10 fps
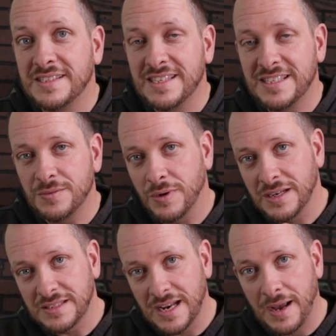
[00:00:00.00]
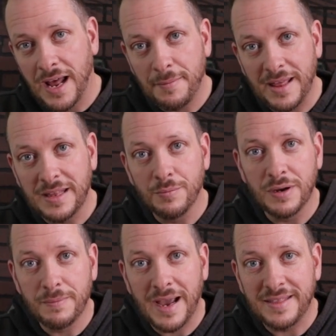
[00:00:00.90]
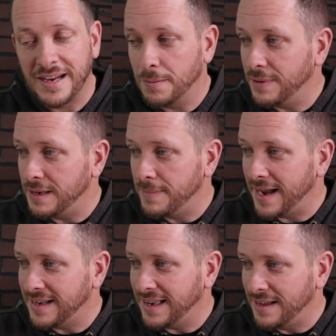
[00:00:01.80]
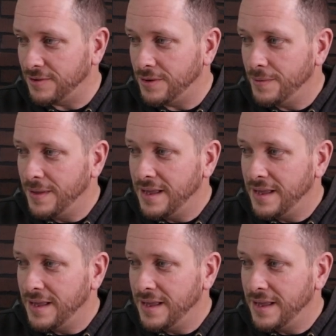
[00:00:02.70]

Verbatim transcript: assist is where it's going to automatically bring back the airplane back to level